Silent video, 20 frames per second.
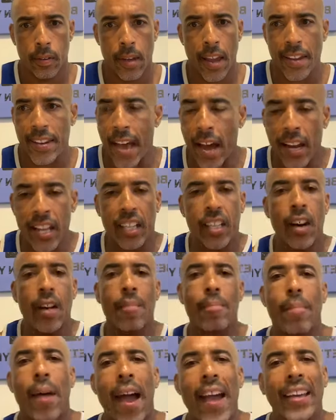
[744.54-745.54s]
And now they
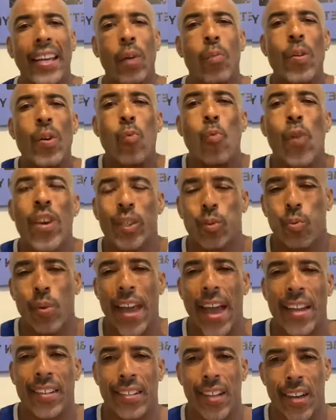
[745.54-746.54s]
come back, and we wish we
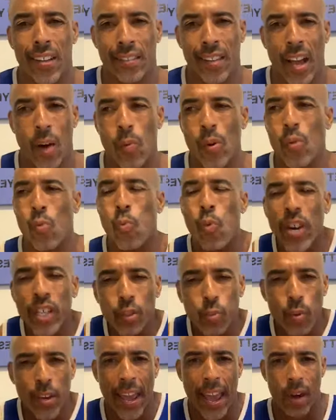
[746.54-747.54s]
had done that. We
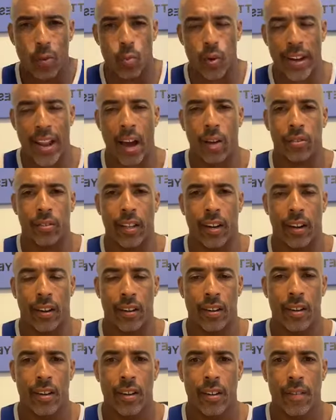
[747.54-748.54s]
wish we had went out there